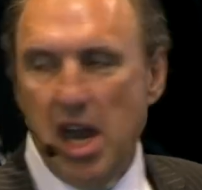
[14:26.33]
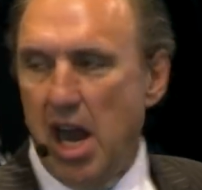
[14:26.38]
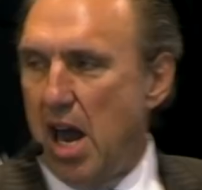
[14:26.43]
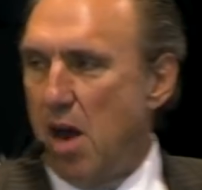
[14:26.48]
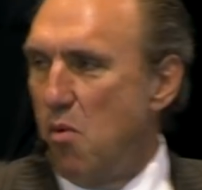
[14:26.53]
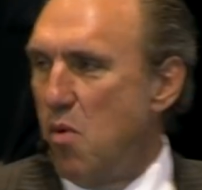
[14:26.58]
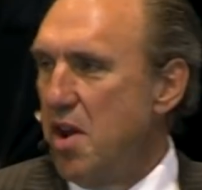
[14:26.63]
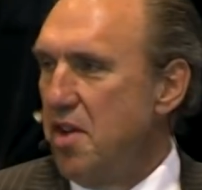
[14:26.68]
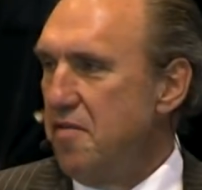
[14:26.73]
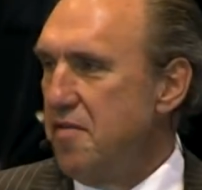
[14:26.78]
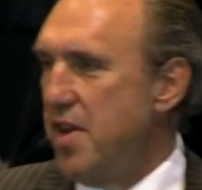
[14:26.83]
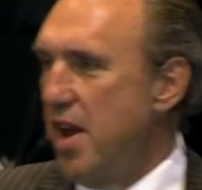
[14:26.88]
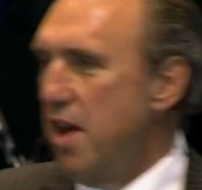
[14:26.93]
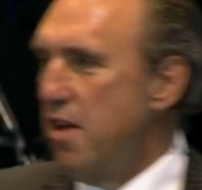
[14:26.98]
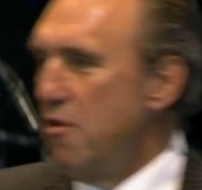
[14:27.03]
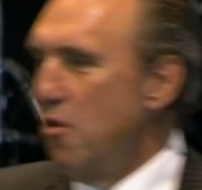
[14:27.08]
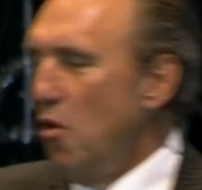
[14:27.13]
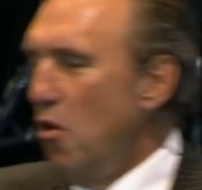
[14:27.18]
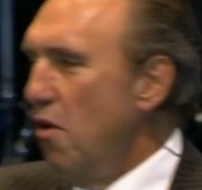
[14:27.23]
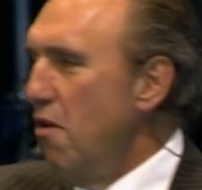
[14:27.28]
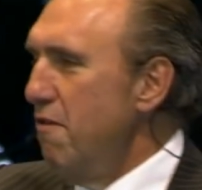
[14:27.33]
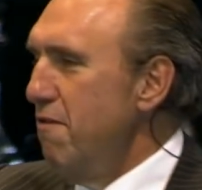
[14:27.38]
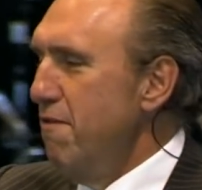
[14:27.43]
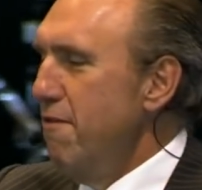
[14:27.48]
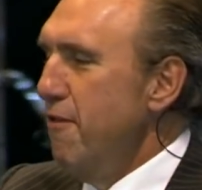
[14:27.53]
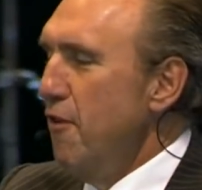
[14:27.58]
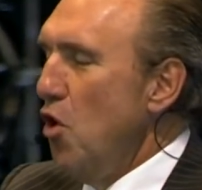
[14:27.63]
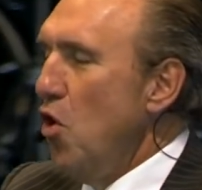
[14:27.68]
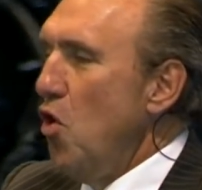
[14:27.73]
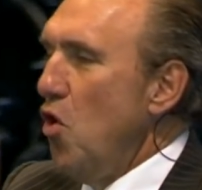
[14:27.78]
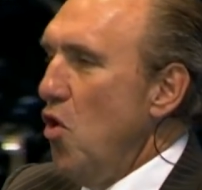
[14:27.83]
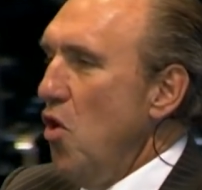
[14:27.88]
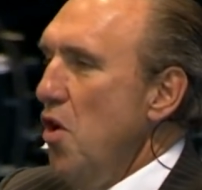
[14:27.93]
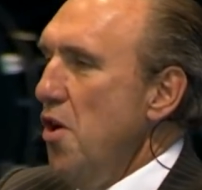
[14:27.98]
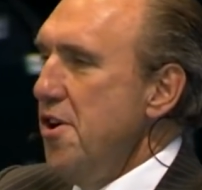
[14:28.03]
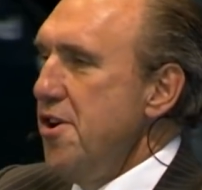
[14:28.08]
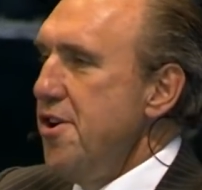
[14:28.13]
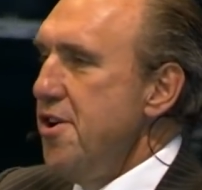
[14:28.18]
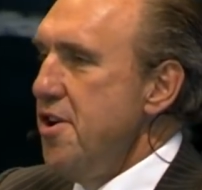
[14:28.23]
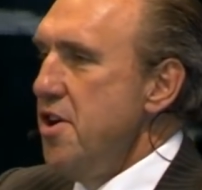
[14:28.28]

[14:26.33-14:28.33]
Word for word: I went down all four